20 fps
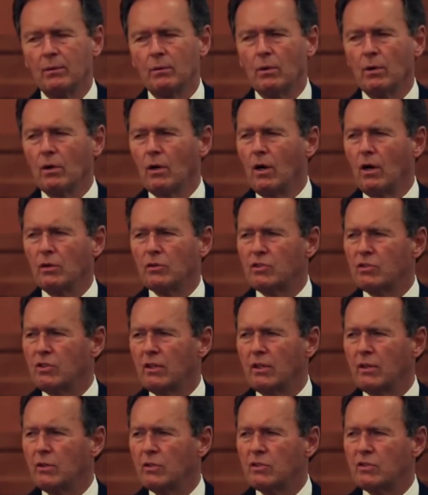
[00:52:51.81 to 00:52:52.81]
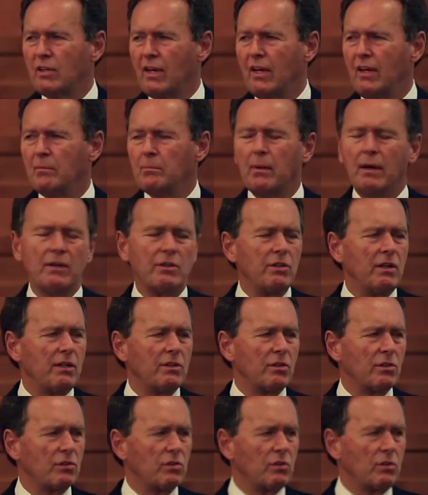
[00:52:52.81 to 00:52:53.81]
We're all sinners saved by
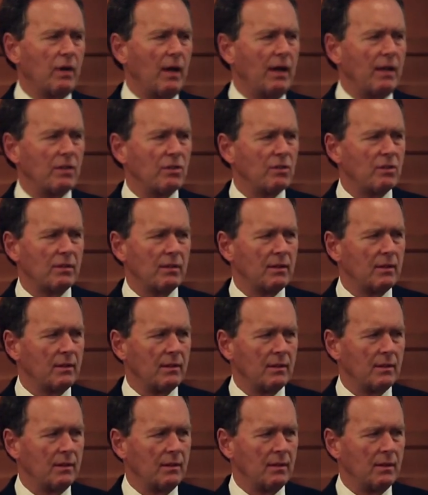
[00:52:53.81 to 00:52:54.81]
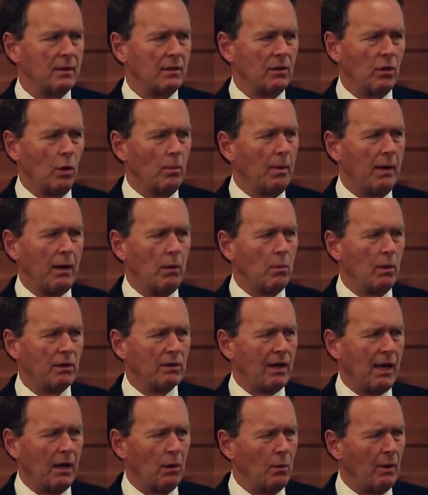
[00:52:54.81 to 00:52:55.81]
Jesus Christ. Nobody
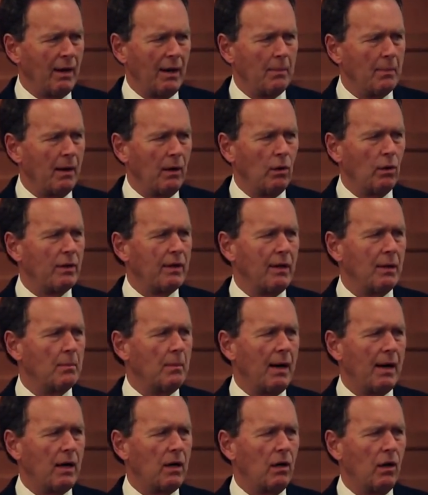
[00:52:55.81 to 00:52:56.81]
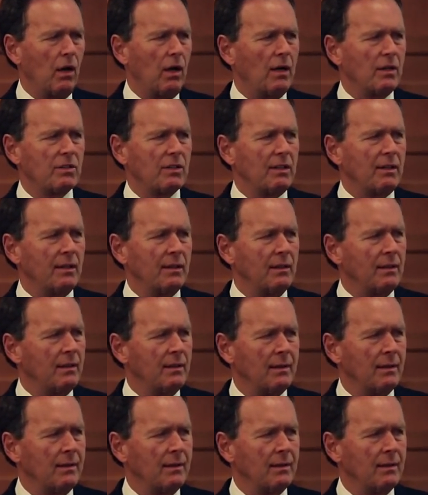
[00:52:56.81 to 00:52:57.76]
want, I don't want anybody looking in my closet, and